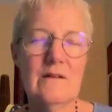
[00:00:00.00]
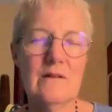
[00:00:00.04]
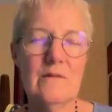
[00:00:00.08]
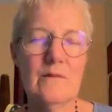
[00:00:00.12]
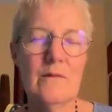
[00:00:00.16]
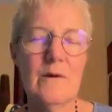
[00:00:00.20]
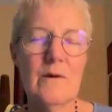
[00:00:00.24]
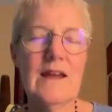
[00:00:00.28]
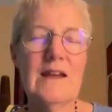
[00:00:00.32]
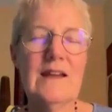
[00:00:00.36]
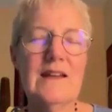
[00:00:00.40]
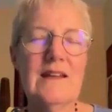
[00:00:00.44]

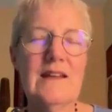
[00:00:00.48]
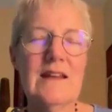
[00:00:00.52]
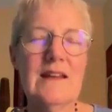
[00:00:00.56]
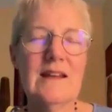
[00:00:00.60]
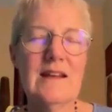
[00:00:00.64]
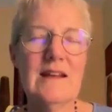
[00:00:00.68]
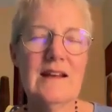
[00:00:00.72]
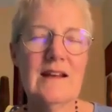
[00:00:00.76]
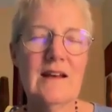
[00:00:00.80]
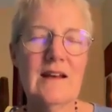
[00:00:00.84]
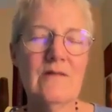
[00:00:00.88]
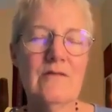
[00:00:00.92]

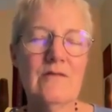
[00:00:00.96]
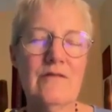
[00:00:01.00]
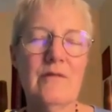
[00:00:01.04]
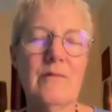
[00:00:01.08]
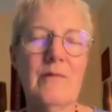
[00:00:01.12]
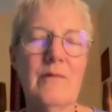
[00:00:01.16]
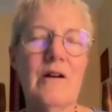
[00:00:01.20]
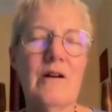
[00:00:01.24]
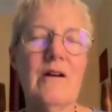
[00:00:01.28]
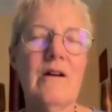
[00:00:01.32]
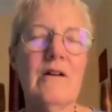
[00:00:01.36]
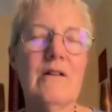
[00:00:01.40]
radiating out from
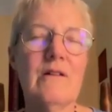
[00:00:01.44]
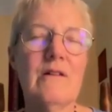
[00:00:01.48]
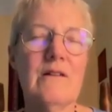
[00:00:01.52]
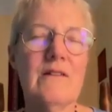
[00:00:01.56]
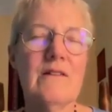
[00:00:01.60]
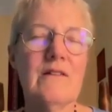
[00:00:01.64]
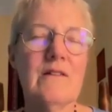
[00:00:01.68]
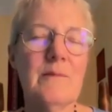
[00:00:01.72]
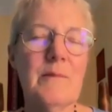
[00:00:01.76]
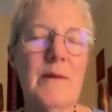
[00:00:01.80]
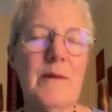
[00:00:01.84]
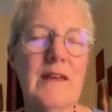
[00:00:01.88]
our heart
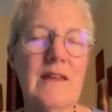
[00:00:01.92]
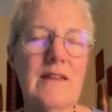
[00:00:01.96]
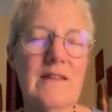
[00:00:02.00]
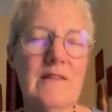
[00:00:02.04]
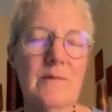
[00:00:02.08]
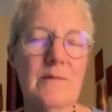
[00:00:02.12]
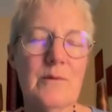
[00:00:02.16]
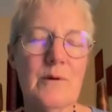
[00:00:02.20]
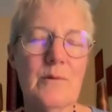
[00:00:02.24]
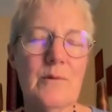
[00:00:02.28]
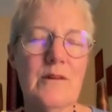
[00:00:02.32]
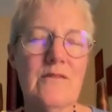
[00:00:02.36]
space
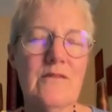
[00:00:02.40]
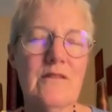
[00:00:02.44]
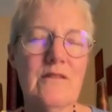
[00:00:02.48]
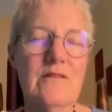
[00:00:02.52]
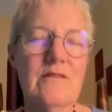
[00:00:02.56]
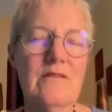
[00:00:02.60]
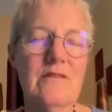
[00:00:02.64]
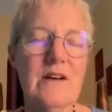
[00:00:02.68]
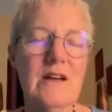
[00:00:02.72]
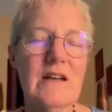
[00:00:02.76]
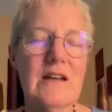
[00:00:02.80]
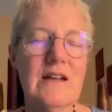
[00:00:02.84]
where we've
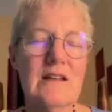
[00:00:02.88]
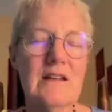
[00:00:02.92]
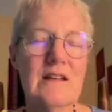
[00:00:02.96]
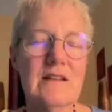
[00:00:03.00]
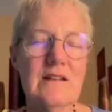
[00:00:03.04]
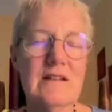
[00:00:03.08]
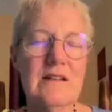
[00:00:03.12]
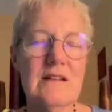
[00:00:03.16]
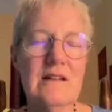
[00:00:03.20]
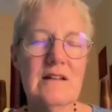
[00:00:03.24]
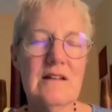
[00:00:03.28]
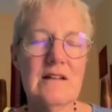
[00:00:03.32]

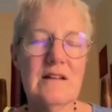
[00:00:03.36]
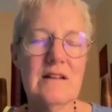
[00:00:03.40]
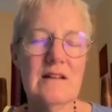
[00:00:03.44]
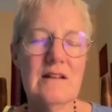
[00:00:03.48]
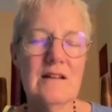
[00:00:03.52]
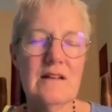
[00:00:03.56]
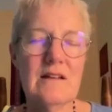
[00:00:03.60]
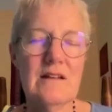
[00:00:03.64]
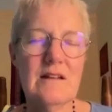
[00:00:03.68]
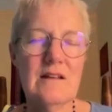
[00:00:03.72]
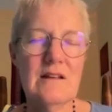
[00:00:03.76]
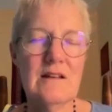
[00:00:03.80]
invited
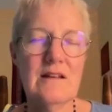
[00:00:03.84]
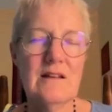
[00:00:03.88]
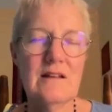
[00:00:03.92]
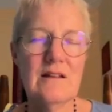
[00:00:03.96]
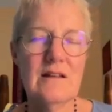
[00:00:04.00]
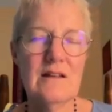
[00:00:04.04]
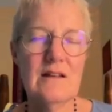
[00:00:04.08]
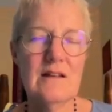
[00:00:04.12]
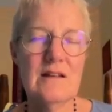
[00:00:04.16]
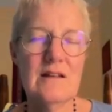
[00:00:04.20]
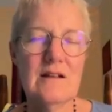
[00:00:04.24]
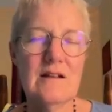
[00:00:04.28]

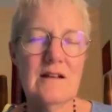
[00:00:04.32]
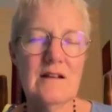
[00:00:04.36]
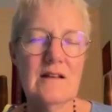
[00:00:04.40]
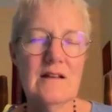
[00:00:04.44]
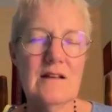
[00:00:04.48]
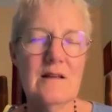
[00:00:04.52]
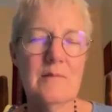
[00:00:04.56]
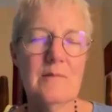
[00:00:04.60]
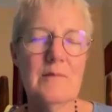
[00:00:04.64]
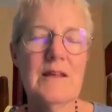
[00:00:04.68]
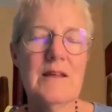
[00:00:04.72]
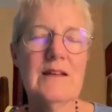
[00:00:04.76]

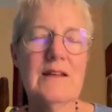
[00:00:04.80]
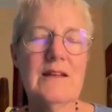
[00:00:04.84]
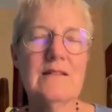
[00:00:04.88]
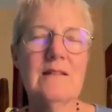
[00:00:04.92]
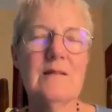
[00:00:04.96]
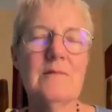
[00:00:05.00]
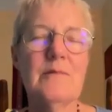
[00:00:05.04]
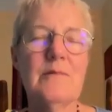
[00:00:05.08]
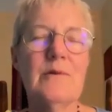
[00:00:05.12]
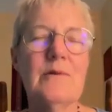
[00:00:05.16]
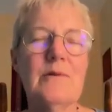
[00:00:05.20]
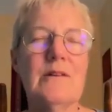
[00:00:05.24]

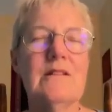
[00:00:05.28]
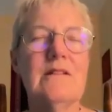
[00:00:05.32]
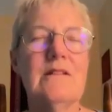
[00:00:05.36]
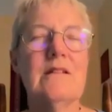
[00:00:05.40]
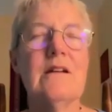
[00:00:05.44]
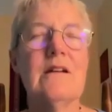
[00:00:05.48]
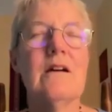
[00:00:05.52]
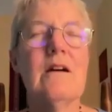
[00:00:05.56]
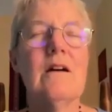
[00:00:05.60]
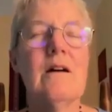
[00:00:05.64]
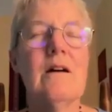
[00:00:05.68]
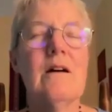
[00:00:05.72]
Medicine Buddha to
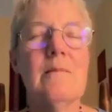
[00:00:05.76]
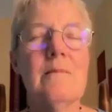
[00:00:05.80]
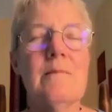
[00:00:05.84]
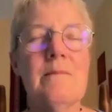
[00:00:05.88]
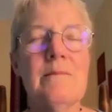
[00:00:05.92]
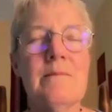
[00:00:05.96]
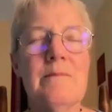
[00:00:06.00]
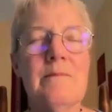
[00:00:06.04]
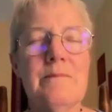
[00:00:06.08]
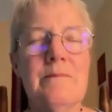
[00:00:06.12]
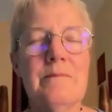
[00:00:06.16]
come,